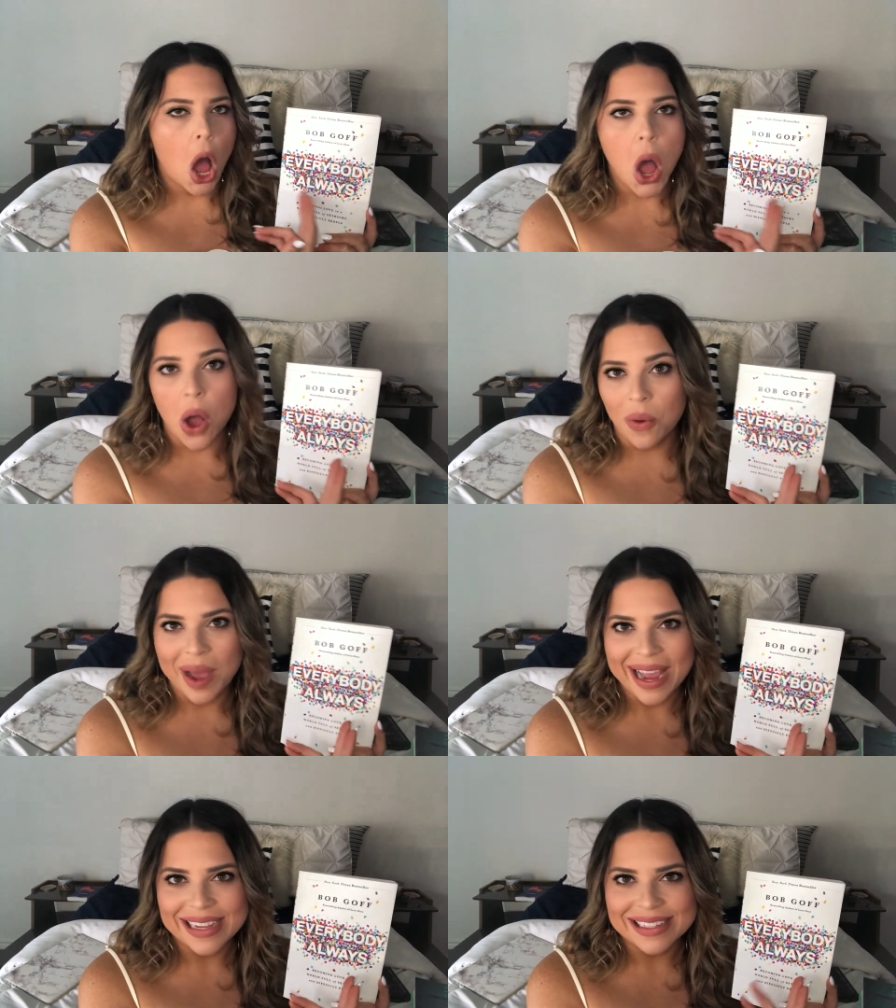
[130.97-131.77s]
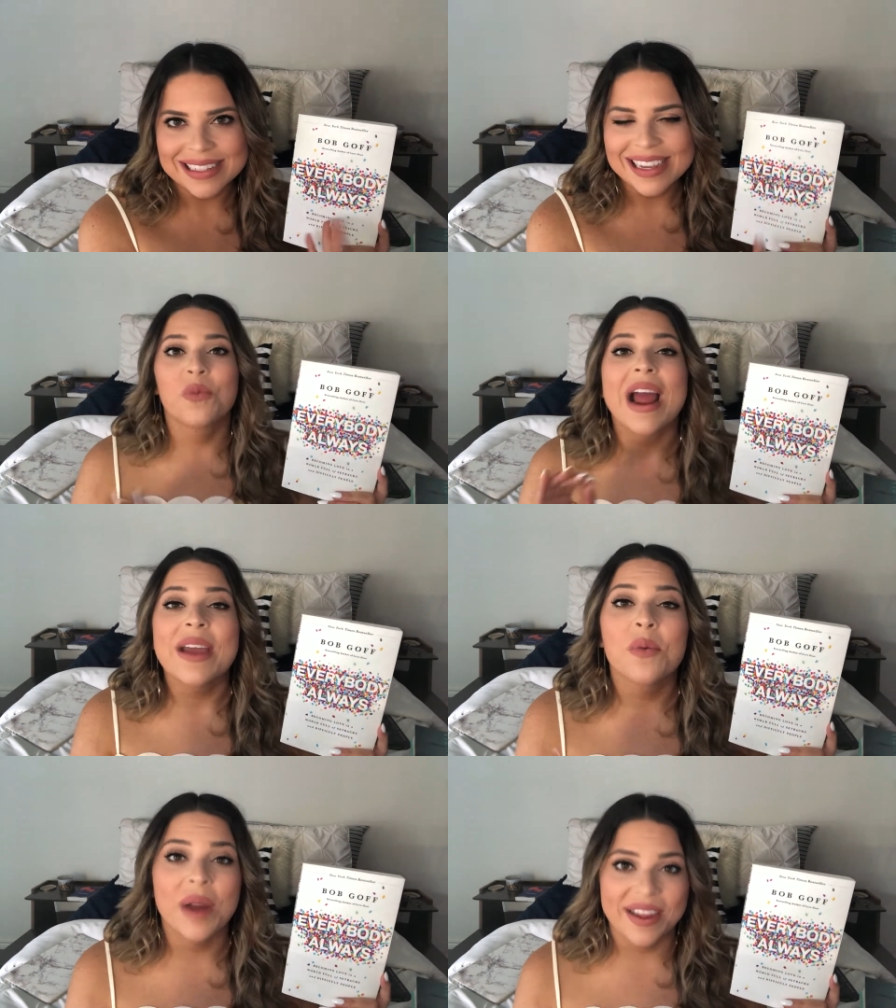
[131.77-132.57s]
always,
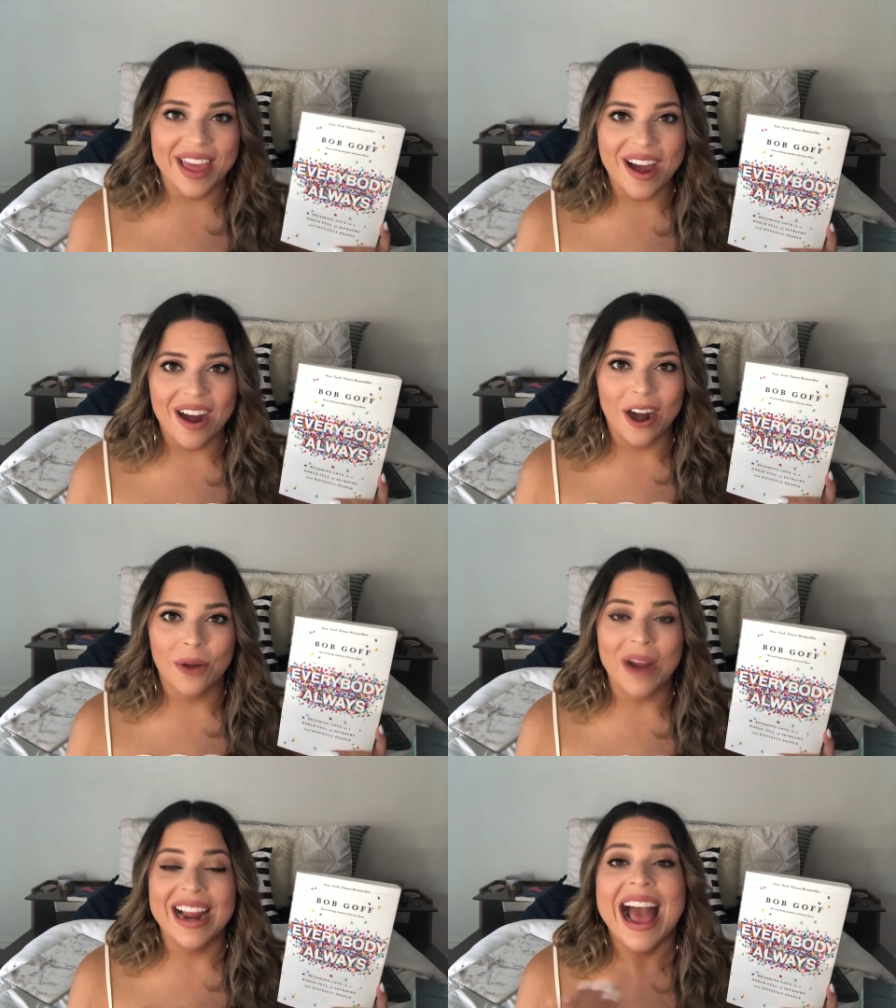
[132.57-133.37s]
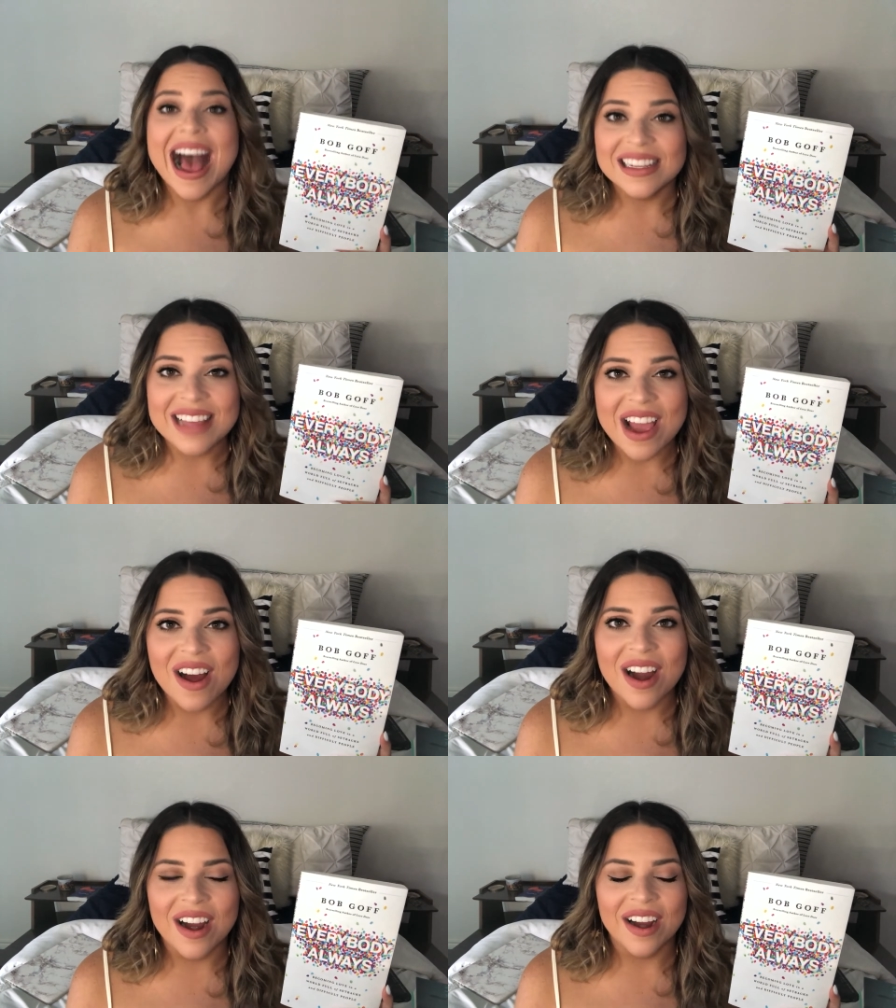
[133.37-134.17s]
right where they are, right as they
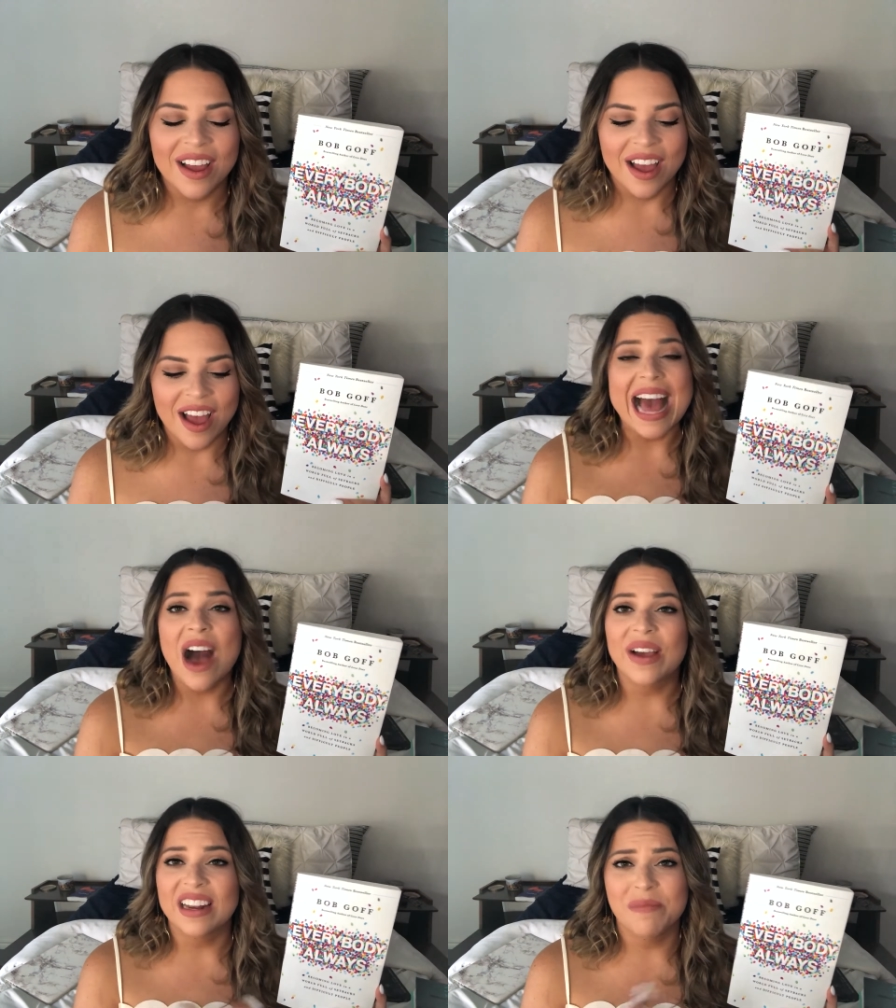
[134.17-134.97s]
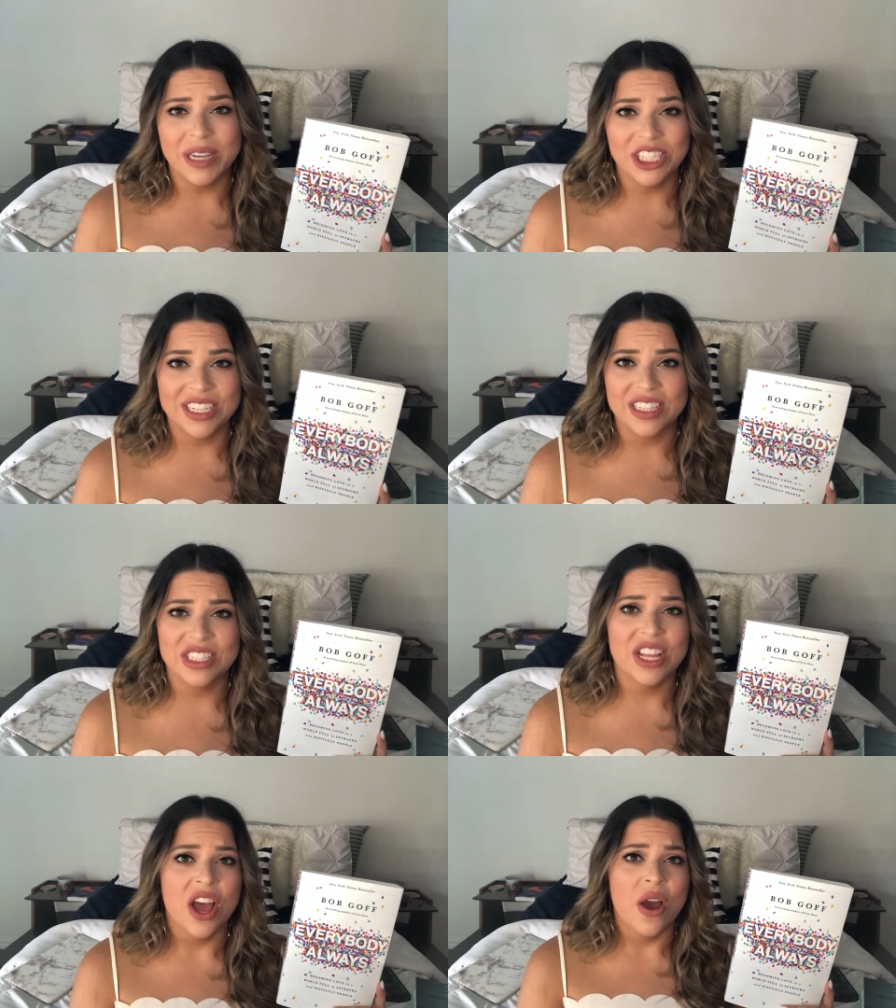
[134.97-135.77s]
are, without
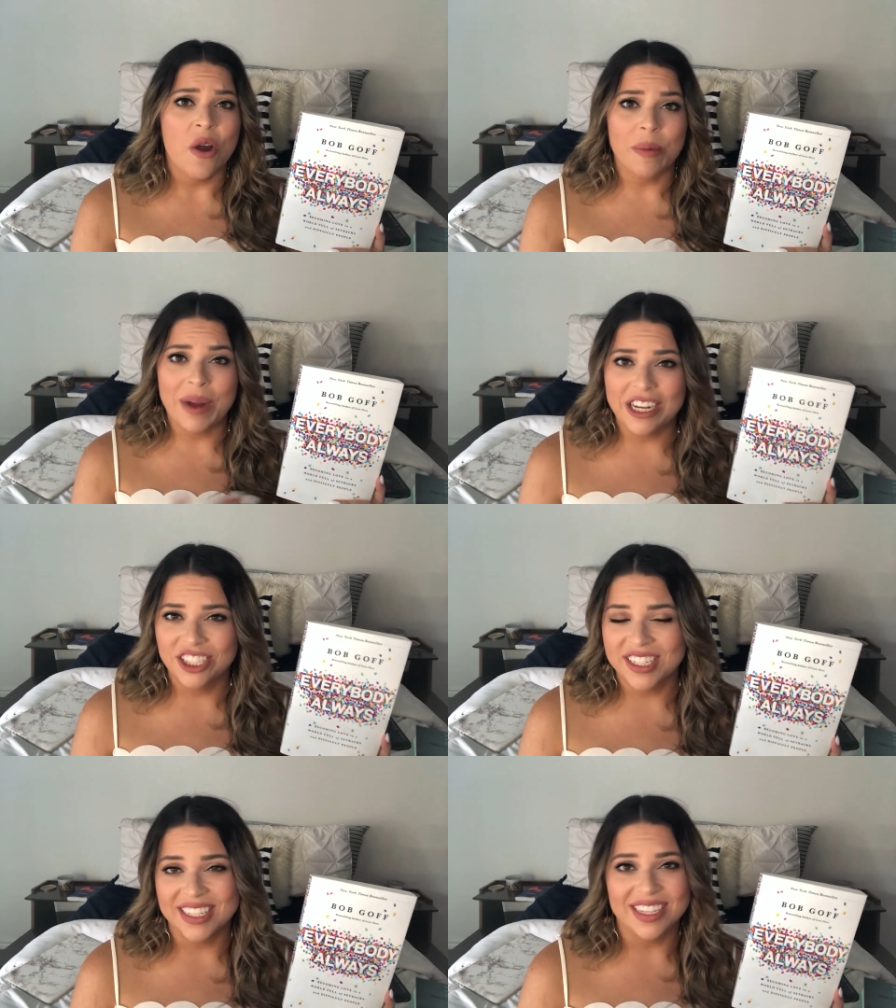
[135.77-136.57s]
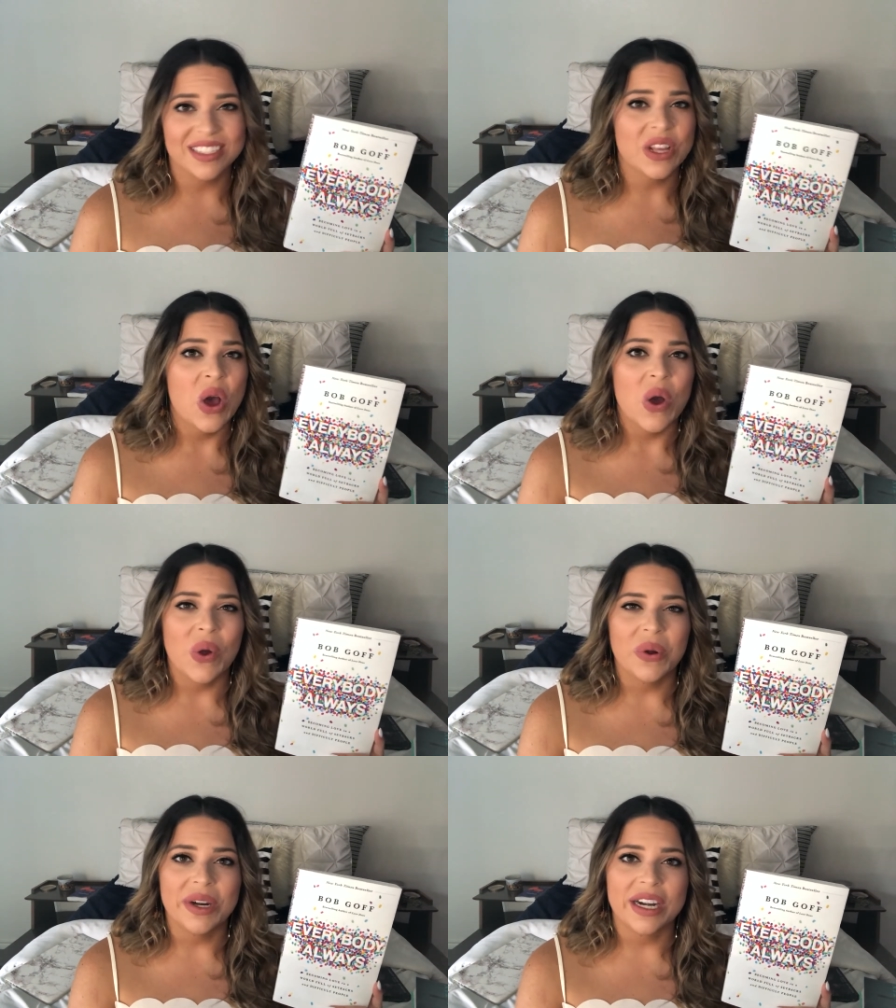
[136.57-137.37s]
inhibitions or prejudices
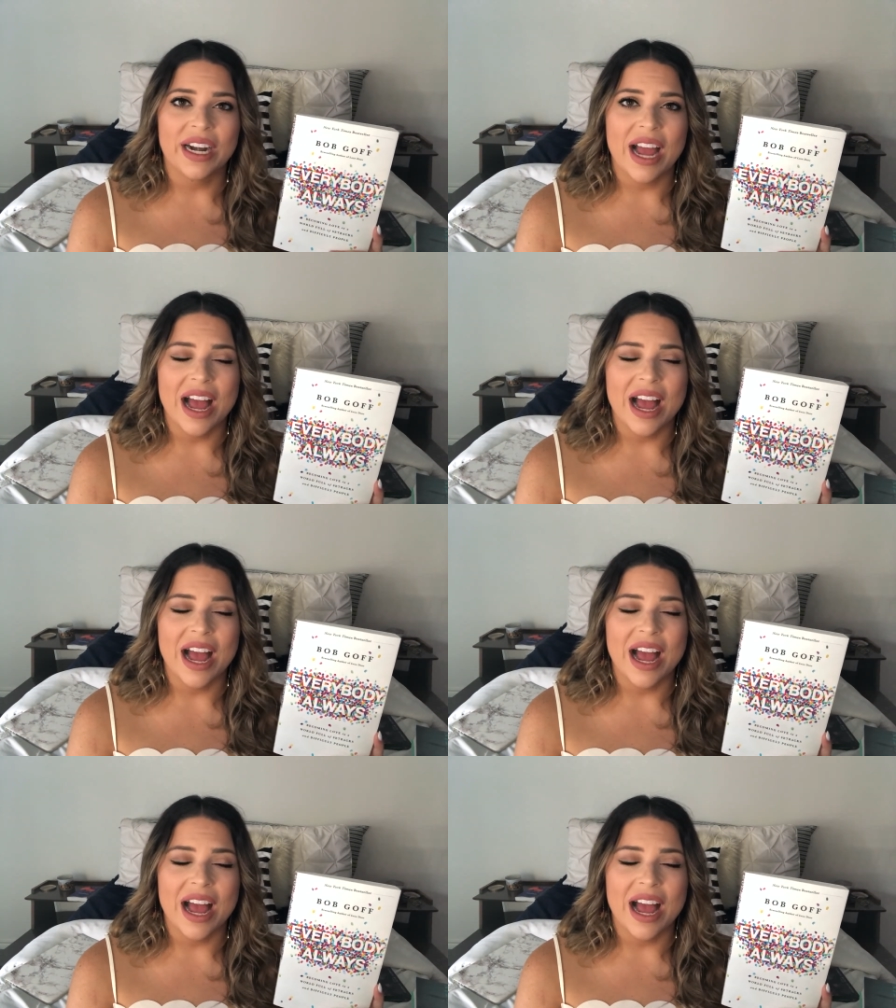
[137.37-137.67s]
or